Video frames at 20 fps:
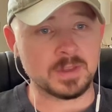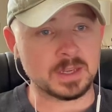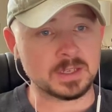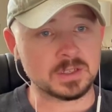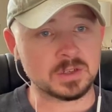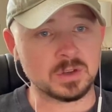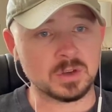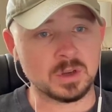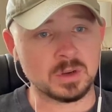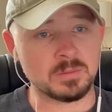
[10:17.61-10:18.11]

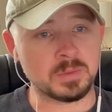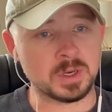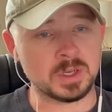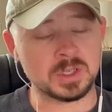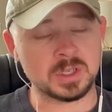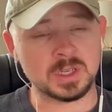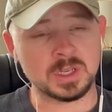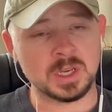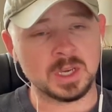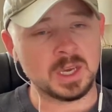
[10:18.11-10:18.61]
That's good.
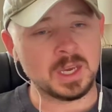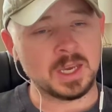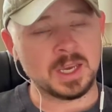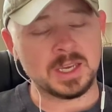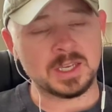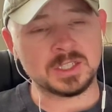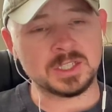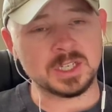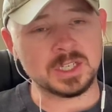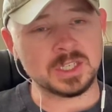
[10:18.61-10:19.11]
But
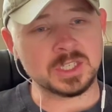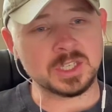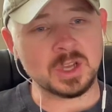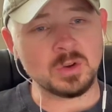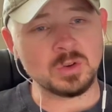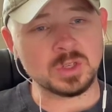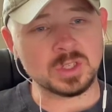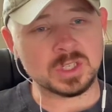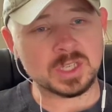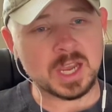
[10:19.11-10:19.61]
it's just
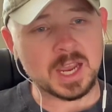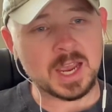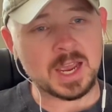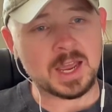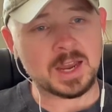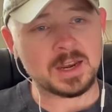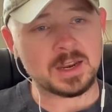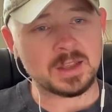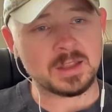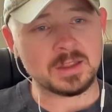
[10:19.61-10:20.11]
so
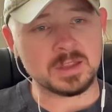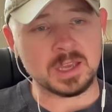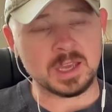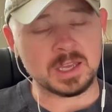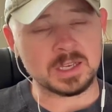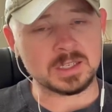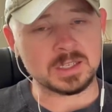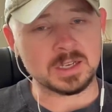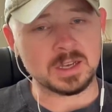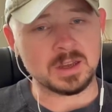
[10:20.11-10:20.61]
sad
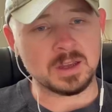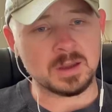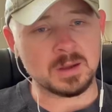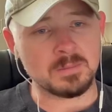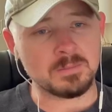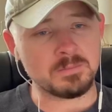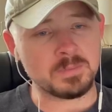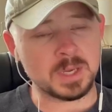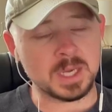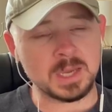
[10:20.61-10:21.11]
that
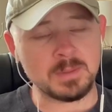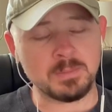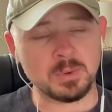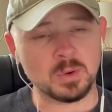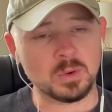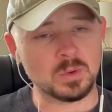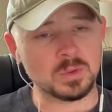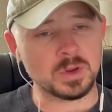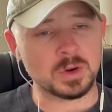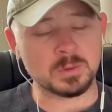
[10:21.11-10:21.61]

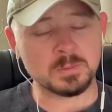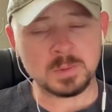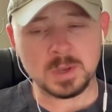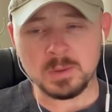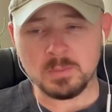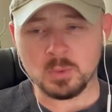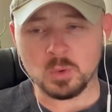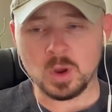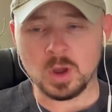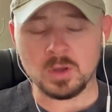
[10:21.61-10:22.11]
there's
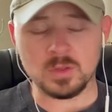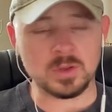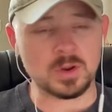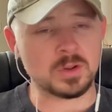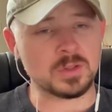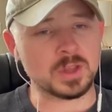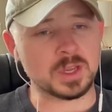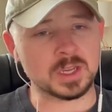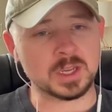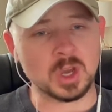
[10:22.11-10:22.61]
people out
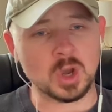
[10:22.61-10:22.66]
there that